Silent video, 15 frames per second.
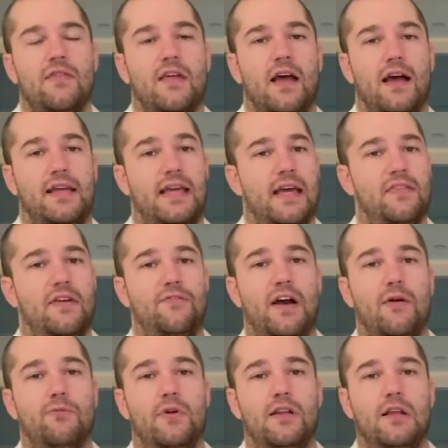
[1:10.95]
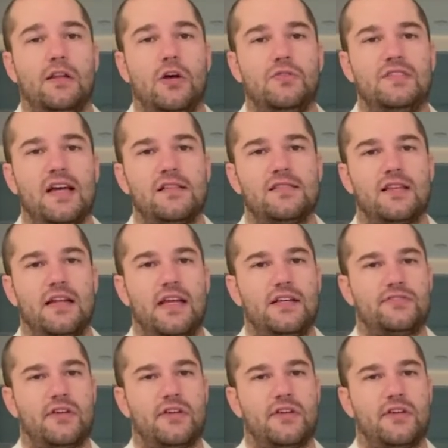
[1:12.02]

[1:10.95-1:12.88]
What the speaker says: Again, they've got really low density,